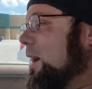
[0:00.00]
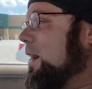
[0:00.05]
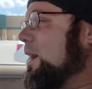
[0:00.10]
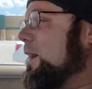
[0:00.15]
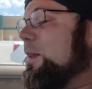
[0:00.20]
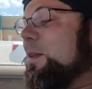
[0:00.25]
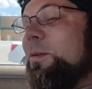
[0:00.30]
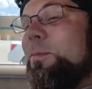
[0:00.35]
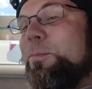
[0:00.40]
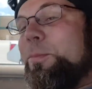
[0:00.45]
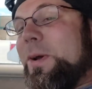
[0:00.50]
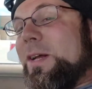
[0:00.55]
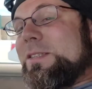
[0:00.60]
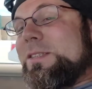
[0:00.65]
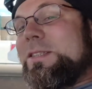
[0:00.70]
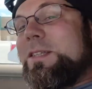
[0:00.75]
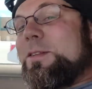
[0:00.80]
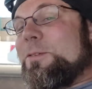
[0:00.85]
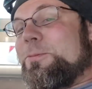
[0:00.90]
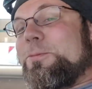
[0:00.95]
uh, but
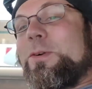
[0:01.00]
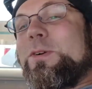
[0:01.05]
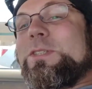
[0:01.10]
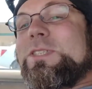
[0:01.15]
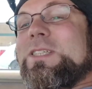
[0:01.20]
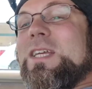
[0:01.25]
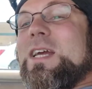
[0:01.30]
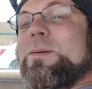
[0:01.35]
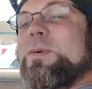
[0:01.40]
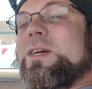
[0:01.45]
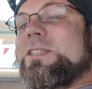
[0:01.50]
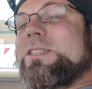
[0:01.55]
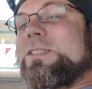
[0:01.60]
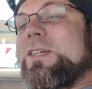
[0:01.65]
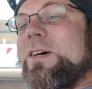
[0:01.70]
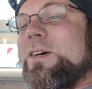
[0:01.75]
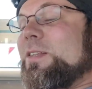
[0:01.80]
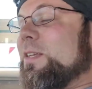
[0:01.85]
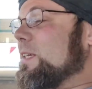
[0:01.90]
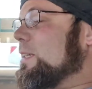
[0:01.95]
the first time I
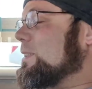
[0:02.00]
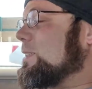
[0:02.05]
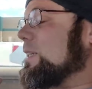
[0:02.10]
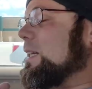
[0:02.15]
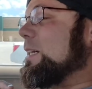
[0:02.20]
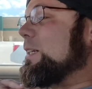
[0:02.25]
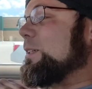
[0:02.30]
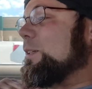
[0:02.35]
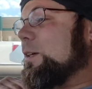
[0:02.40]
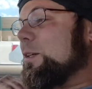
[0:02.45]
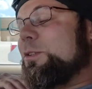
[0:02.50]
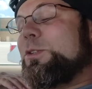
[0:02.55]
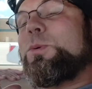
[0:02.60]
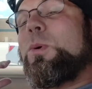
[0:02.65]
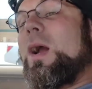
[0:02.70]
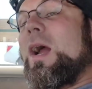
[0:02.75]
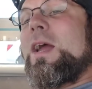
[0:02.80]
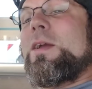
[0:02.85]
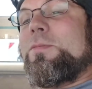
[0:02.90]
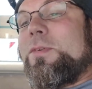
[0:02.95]
saw these uh,
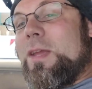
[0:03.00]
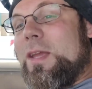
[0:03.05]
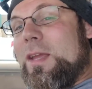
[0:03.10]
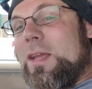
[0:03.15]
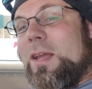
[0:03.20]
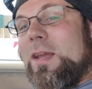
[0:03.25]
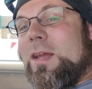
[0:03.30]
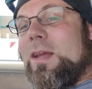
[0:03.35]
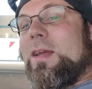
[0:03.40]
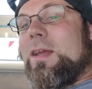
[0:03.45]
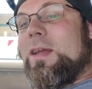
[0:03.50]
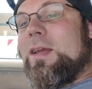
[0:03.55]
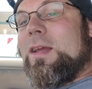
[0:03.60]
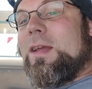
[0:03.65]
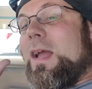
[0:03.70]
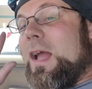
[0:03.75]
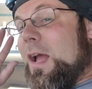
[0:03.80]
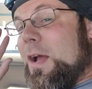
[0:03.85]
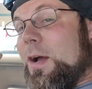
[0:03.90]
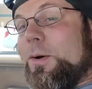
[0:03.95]
driving
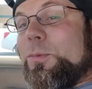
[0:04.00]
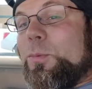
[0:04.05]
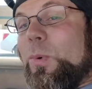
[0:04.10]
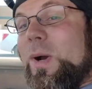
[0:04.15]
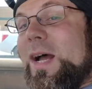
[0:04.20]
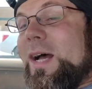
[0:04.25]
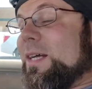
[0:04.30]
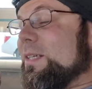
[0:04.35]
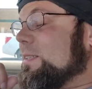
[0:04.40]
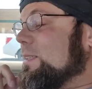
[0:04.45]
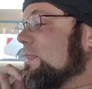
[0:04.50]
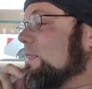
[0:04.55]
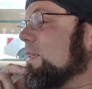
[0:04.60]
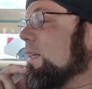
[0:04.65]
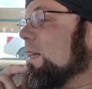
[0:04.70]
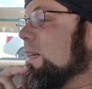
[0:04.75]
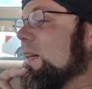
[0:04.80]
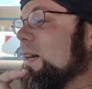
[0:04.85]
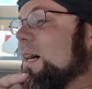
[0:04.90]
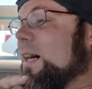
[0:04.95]
out west,
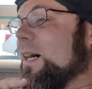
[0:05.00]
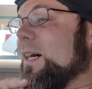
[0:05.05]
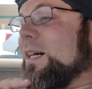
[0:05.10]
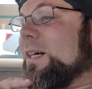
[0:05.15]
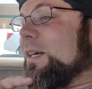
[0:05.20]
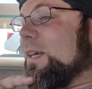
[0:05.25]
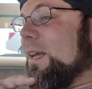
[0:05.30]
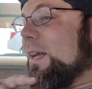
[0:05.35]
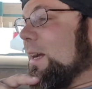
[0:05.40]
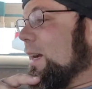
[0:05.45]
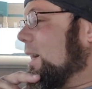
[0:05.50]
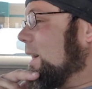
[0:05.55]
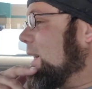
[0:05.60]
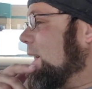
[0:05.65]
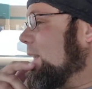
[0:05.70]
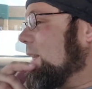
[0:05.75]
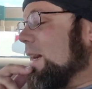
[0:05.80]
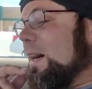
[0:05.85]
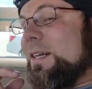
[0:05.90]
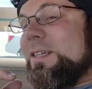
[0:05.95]
uh,
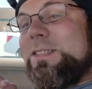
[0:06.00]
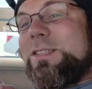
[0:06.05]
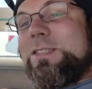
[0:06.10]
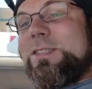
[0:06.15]
I, I